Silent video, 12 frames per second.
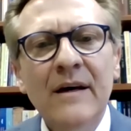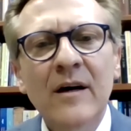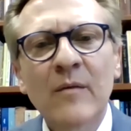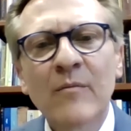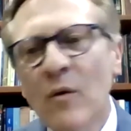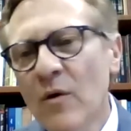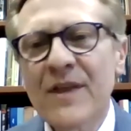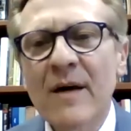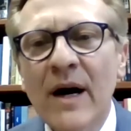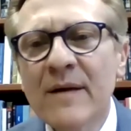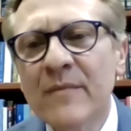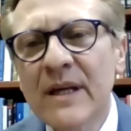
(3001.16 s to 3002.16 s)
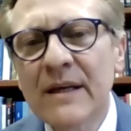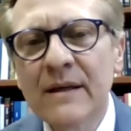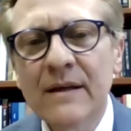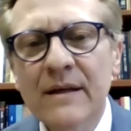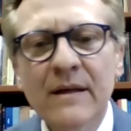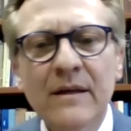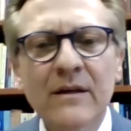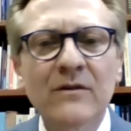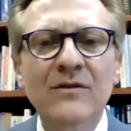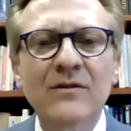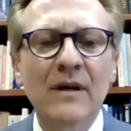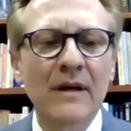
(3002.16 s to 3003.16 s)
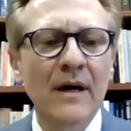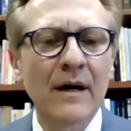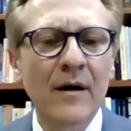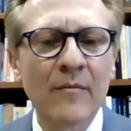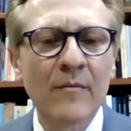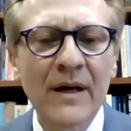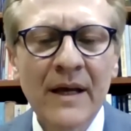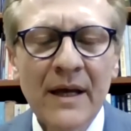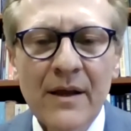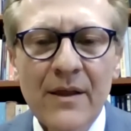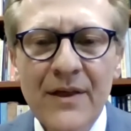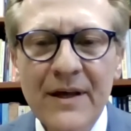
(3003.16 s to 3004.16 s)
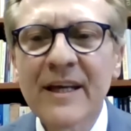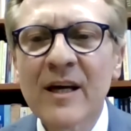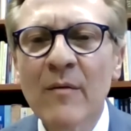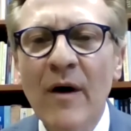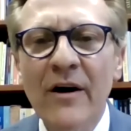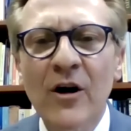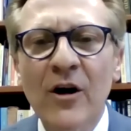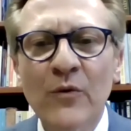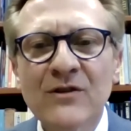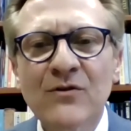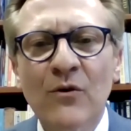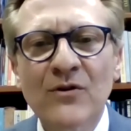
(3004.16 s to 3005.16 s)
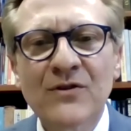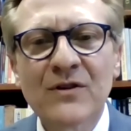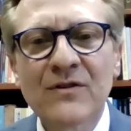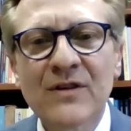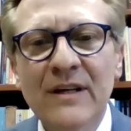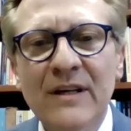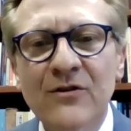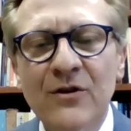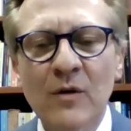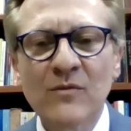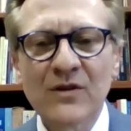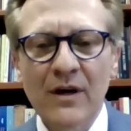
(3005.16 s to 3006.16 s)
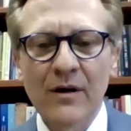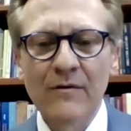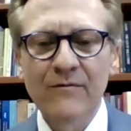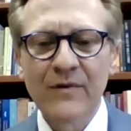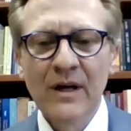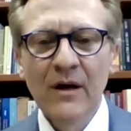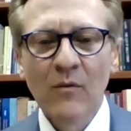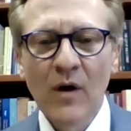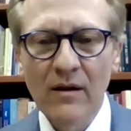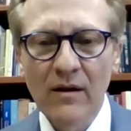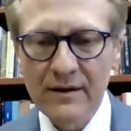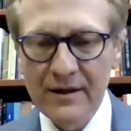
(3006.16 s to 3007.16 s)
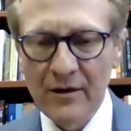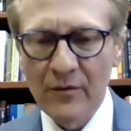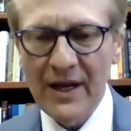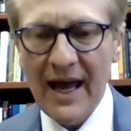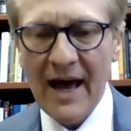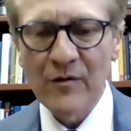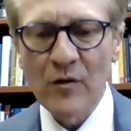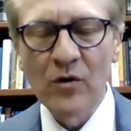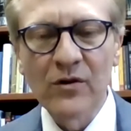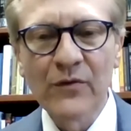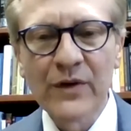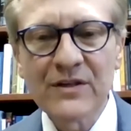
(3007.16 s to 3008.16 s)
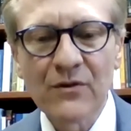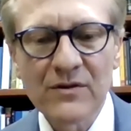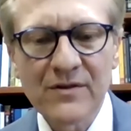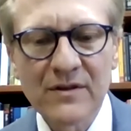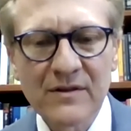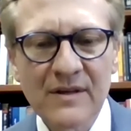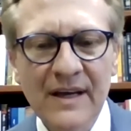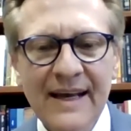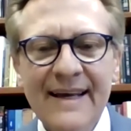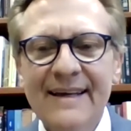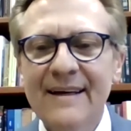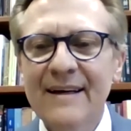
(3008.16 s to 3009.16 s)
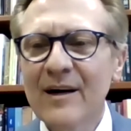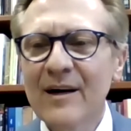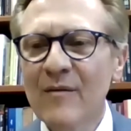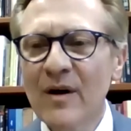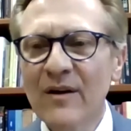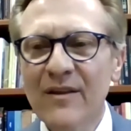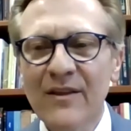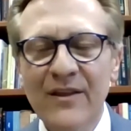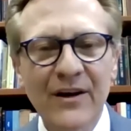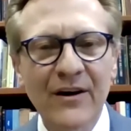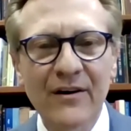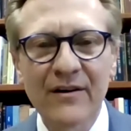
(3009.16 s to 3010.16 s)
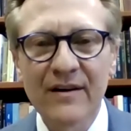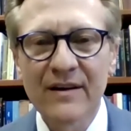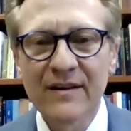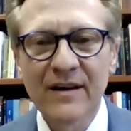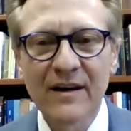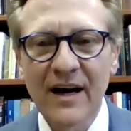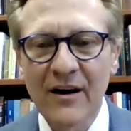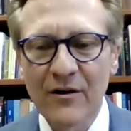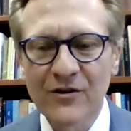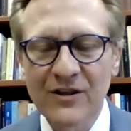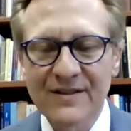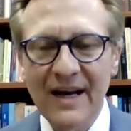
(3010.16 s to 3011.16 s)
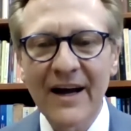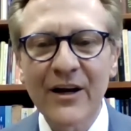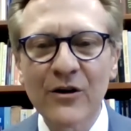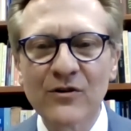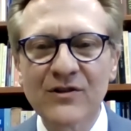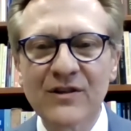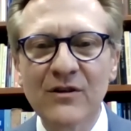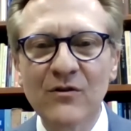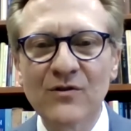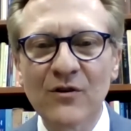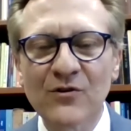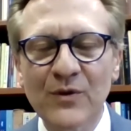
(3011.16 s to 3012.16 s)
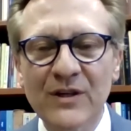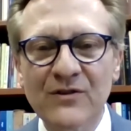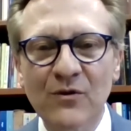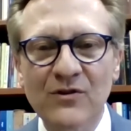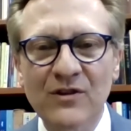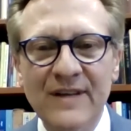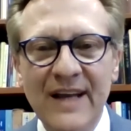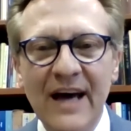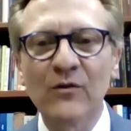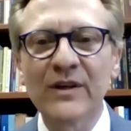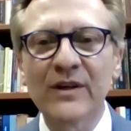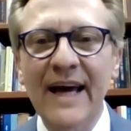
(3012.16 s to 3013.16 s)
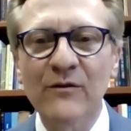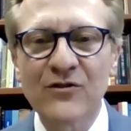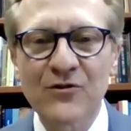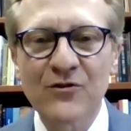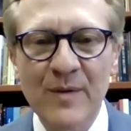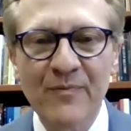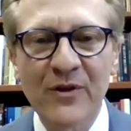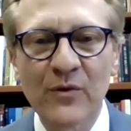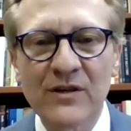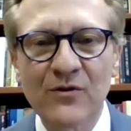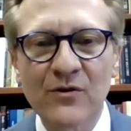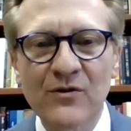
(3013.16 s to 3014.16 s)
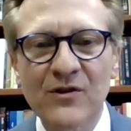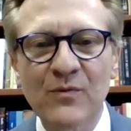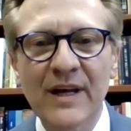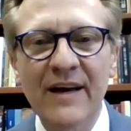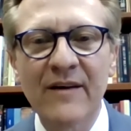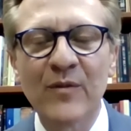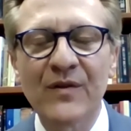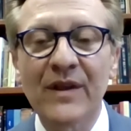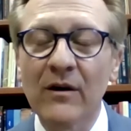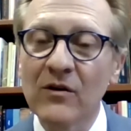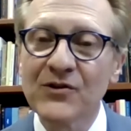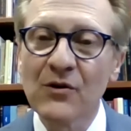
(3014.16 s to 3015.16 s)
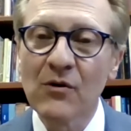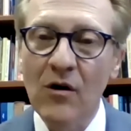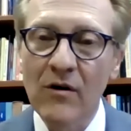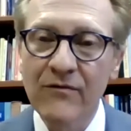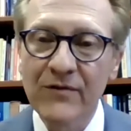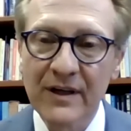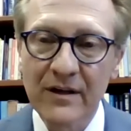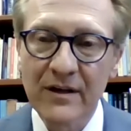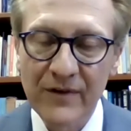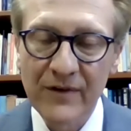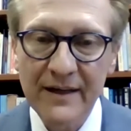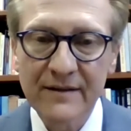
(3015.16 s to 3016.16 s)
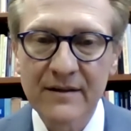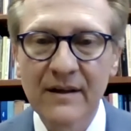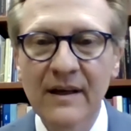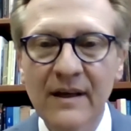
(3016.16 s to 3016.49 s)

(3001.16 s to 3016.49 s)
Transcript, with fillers: Uh, but what that might mean is um, thinking about our resources in terms of, well, you know, we have a world of resources. Um, there, uh, our desires to use those resources not only outstrip the resources we have, but they also often conflict.